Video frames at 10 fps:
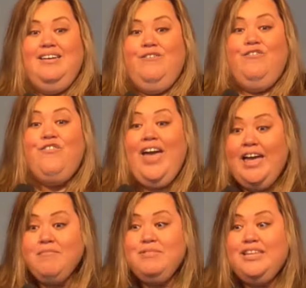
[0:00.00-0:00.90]

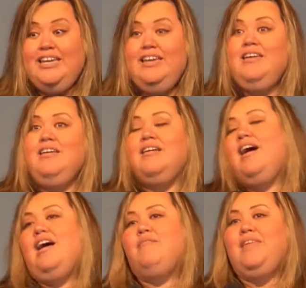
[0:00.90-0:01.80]
family
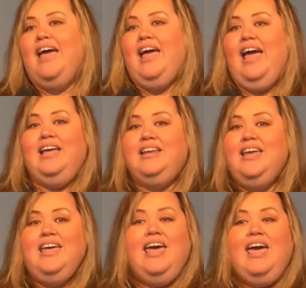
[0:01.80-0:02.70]
that had
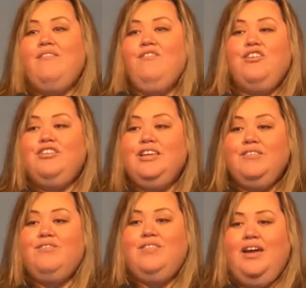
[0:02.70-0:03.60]
ever
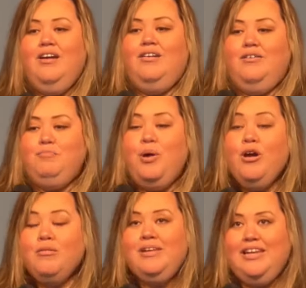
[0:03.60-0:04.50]
lived there
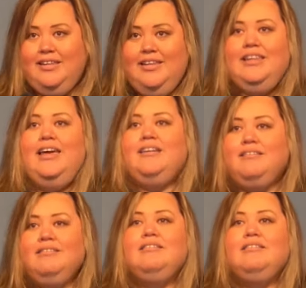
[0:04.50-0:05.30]
permanently, like